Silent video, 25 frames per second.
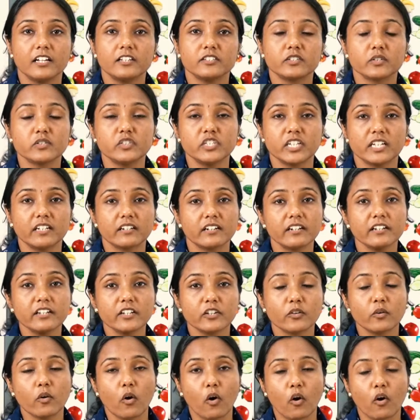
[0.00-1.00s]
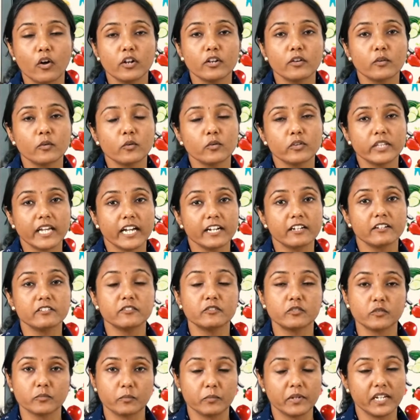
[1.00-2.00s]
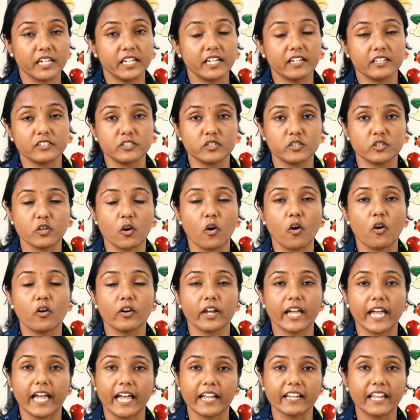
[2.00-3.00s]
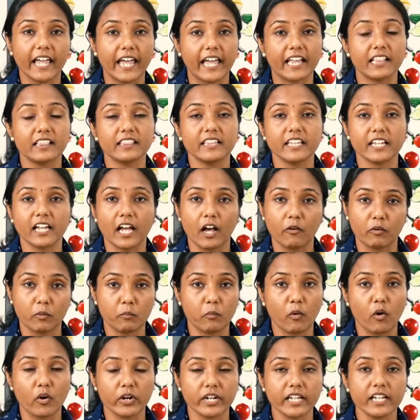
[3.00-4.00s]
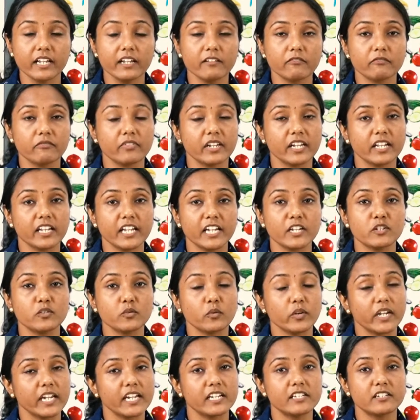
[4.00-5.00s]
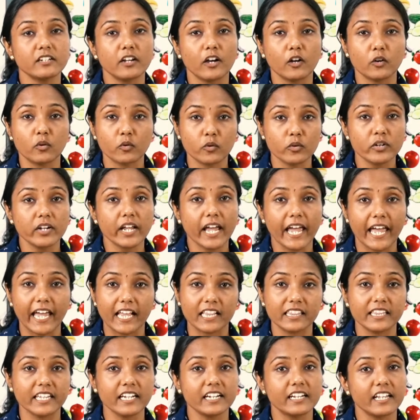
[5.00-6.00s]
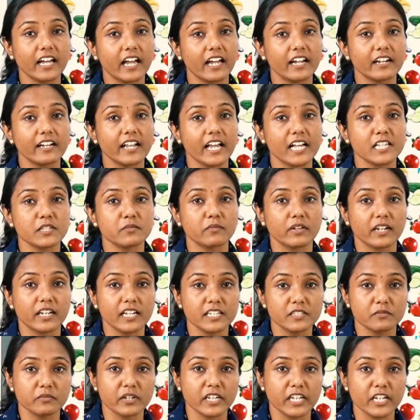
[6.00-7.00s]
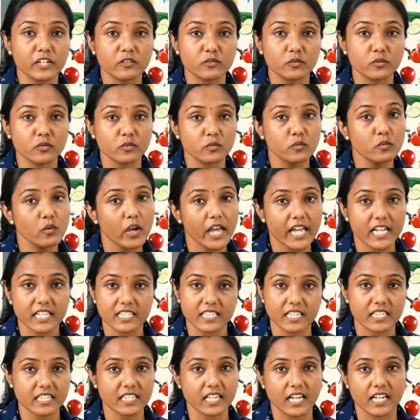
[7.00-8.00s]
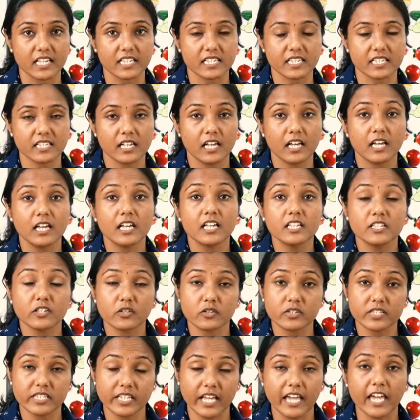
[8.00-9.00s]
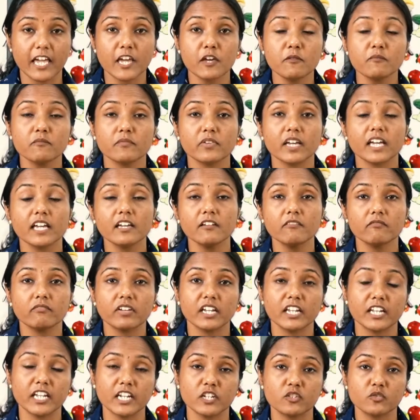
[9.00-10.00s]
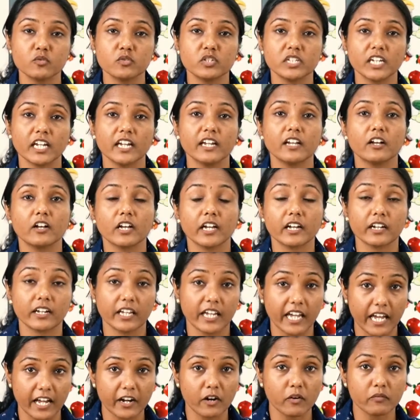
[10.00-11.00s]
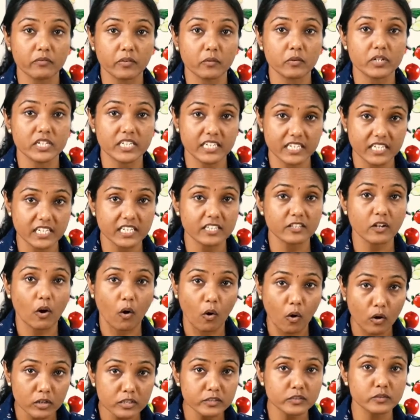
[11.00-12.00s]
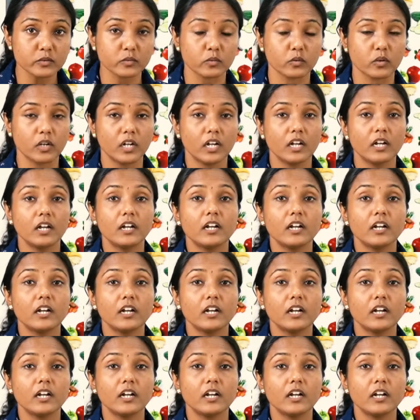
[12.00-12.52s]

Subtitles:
So children, you all know that to be strong and healthy, our body, we need to eat a good healthy diet as well as we need to do exercise. So same way, we need to take care of our teeth also.